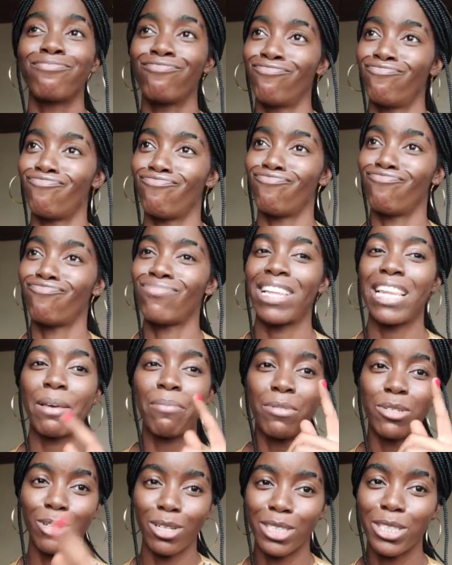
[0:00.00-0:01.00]
Let
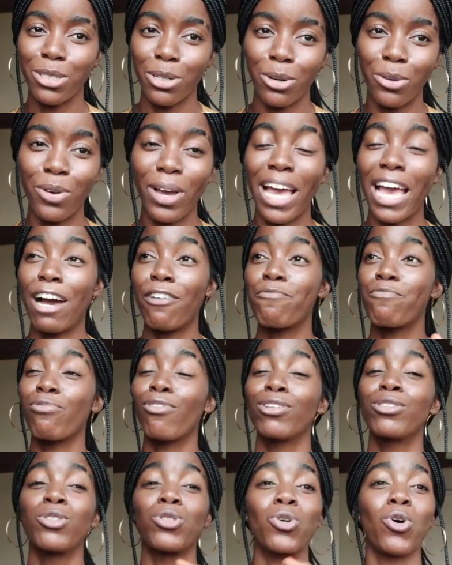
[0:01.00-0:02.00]
me just tell you, I have
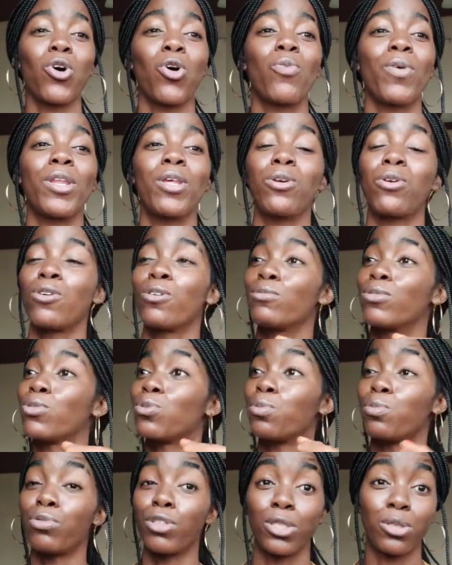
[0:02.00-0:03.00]
brought it all when it comes
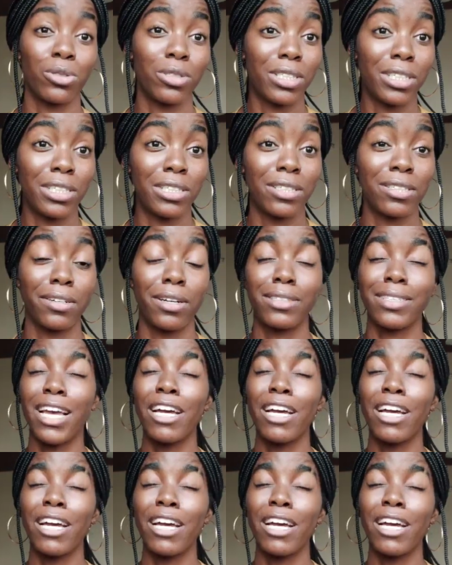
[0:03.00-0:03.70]
to braids on the internet.